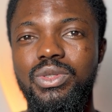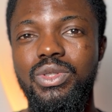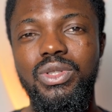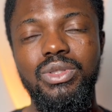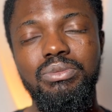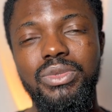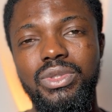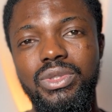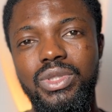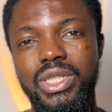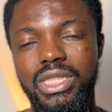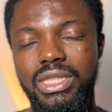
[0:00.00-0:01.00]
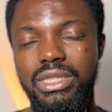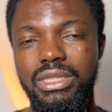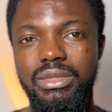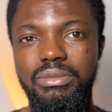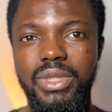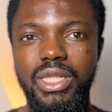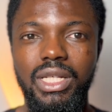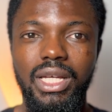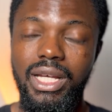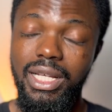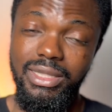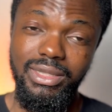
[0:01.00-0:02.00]
go broke
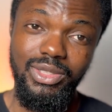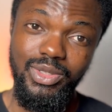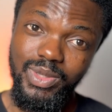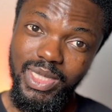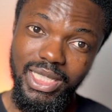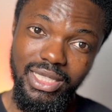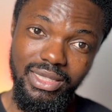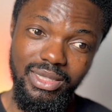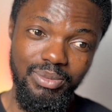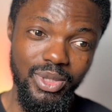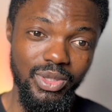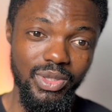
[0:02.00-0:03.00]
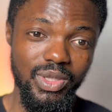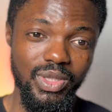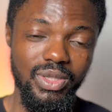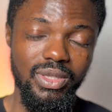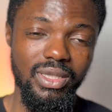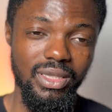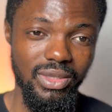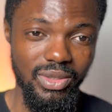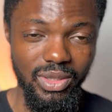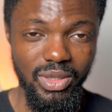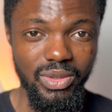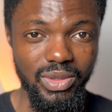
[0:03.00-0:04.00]
as a student, because
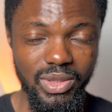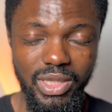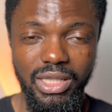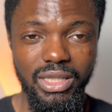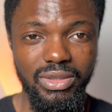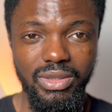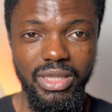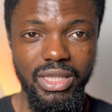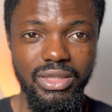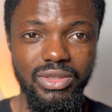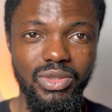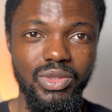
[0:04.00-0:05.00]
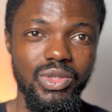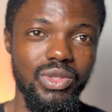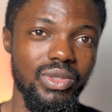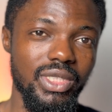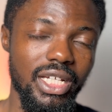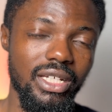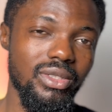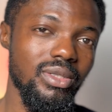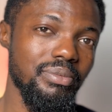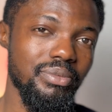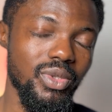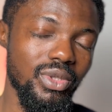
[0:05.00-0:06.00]
you're also here to learn, so you don't end
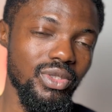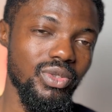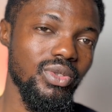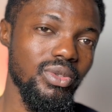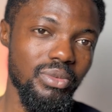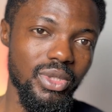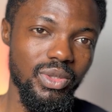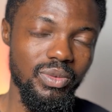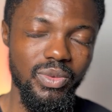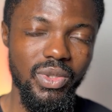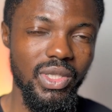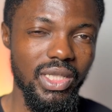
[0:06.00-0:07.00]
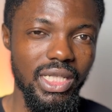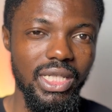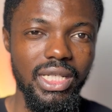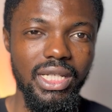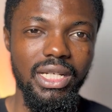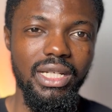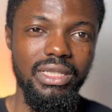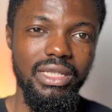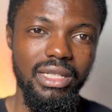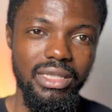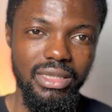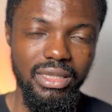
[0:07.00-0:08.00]
up doing so much work and
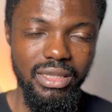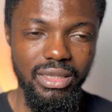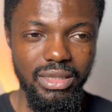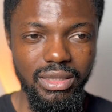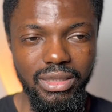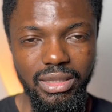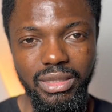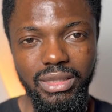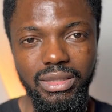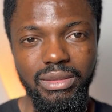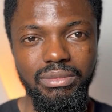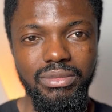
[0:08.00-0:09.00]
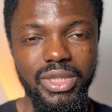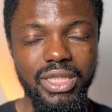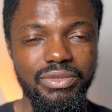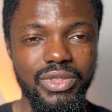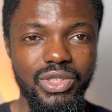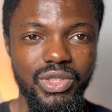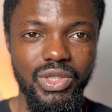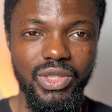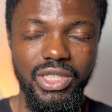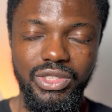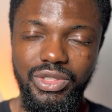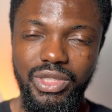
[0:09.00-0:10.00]
then leaving
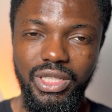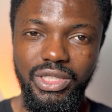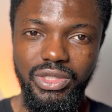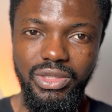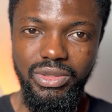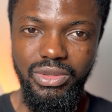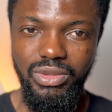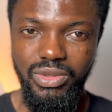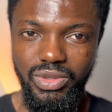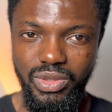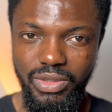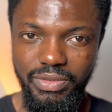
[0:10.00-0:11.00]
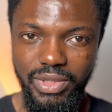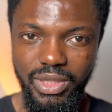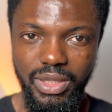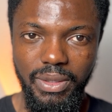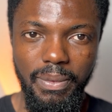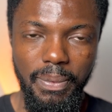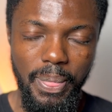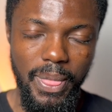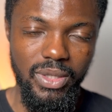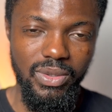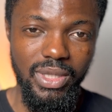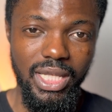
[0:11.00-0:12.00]
your education to suffer.
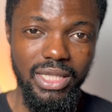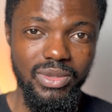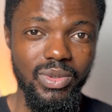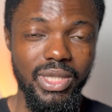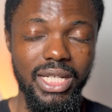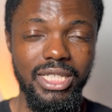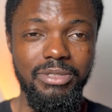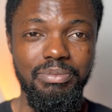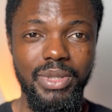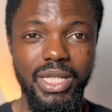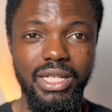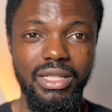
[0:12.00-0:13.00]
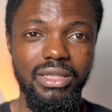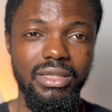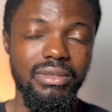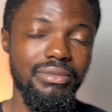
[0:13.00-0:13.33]
So that's what I spend